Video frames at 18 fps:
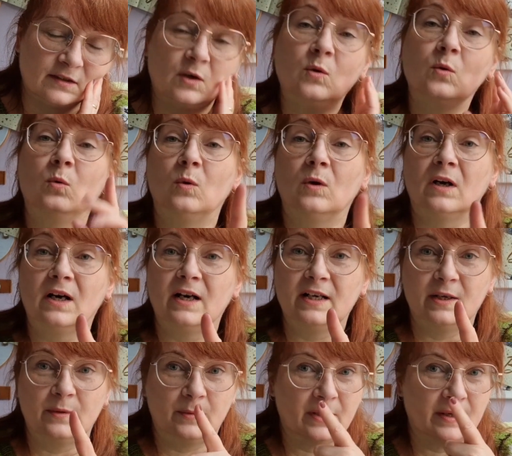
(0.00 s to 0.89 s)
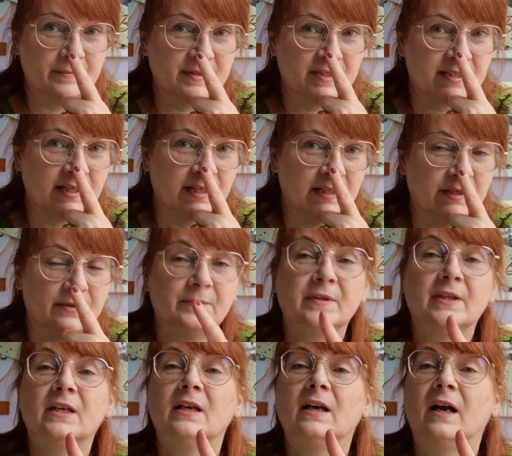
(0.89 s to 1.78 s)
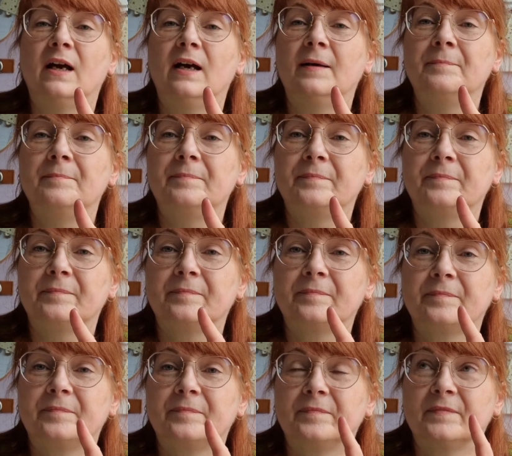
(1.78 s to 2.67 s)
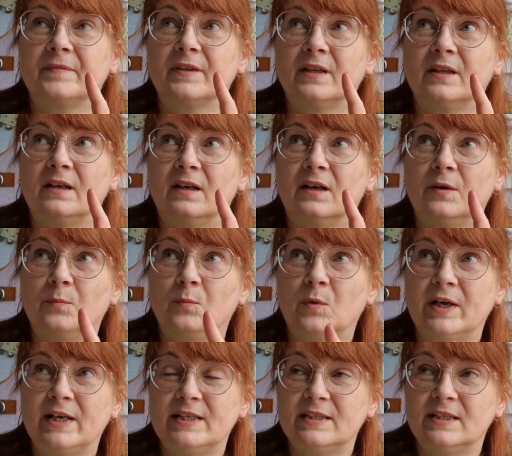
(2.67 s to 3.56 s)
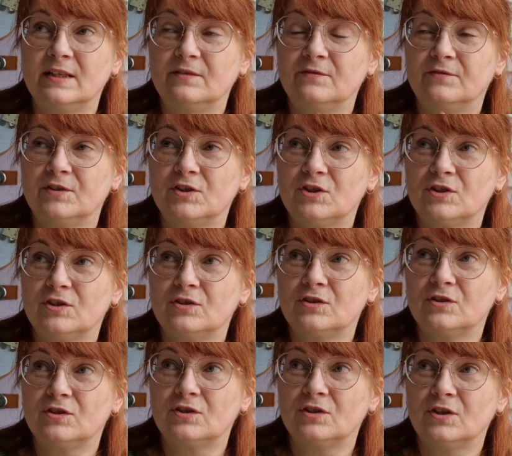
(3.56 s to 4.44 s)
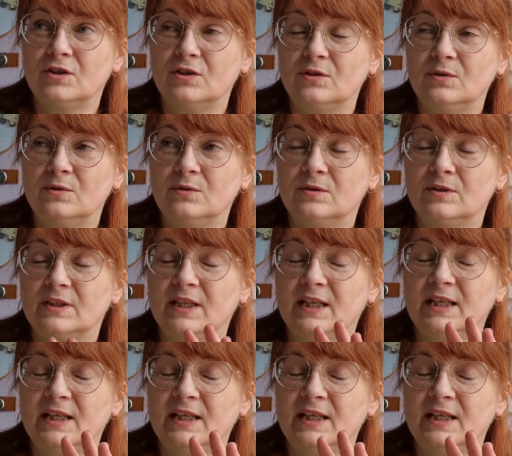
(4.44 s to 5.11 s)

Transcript: Oh, I know what I must tell you. I'm waiting for start